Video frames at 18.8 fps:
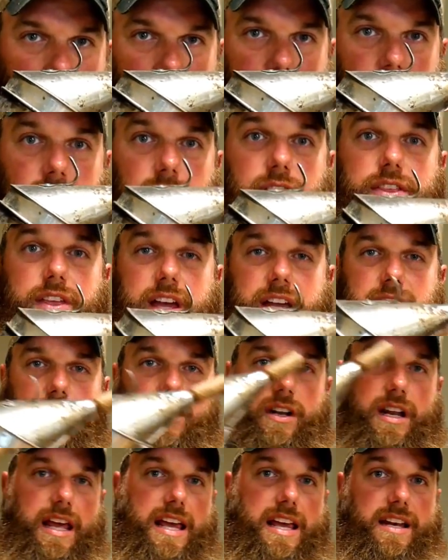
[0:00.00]
Another thing
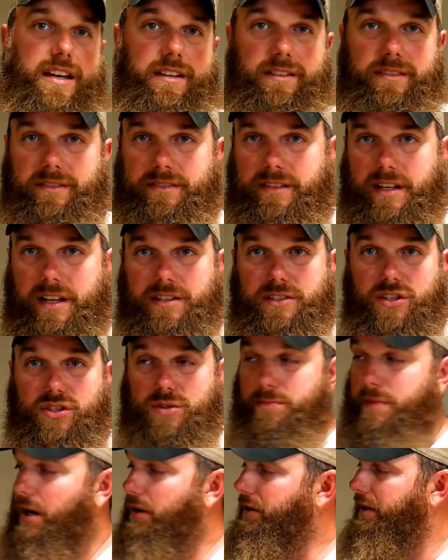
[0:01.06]
you'll need is a
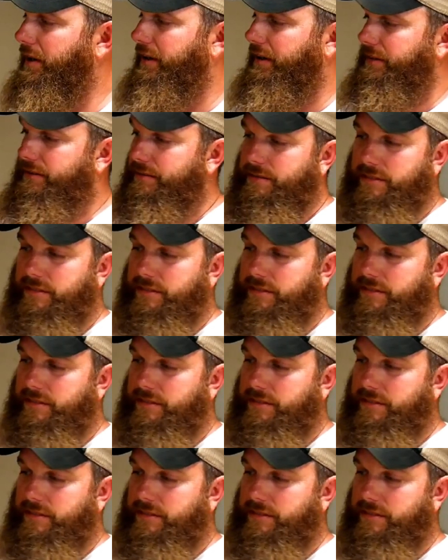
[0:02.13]
smoker.